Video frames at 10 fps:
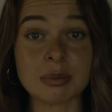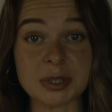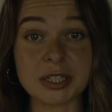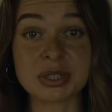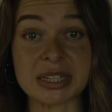
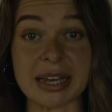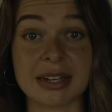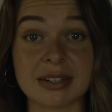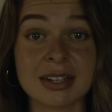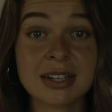But you
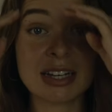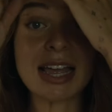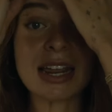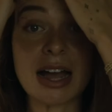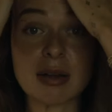can.
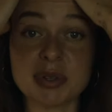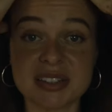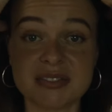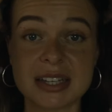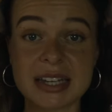And I
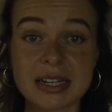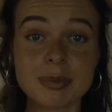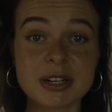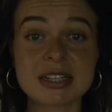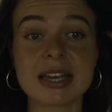believe that
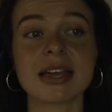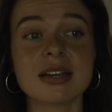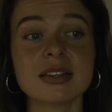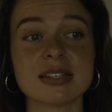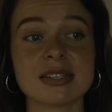anybody
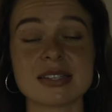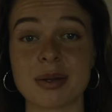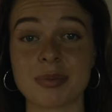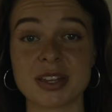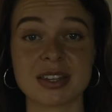can. This is
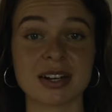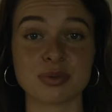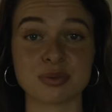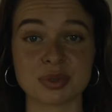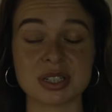something that
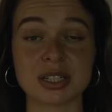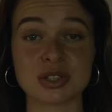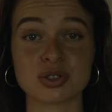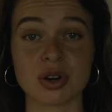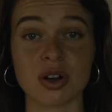I really
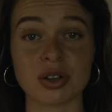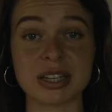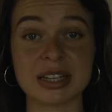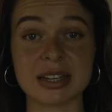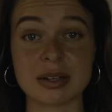
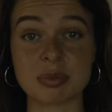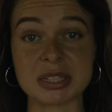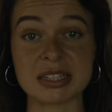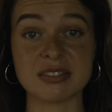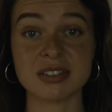strongly like
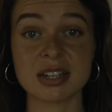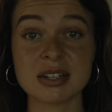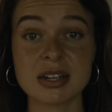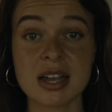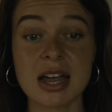believe
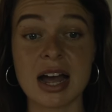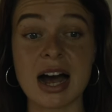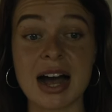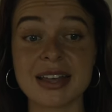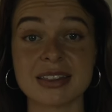in.
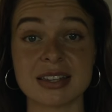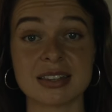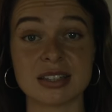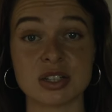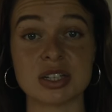I
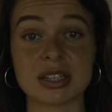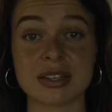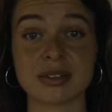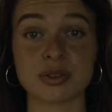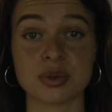think that you can
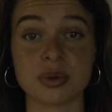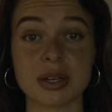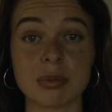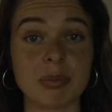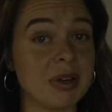get through
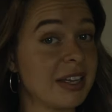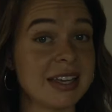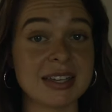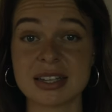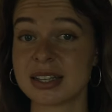it, but
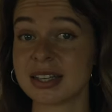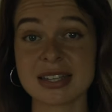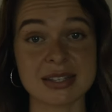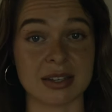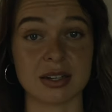it
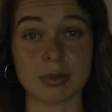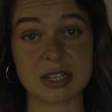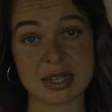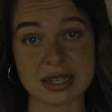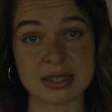isn't going to
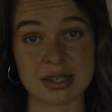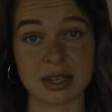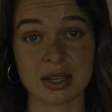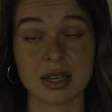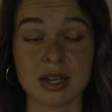be
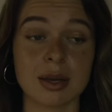easy.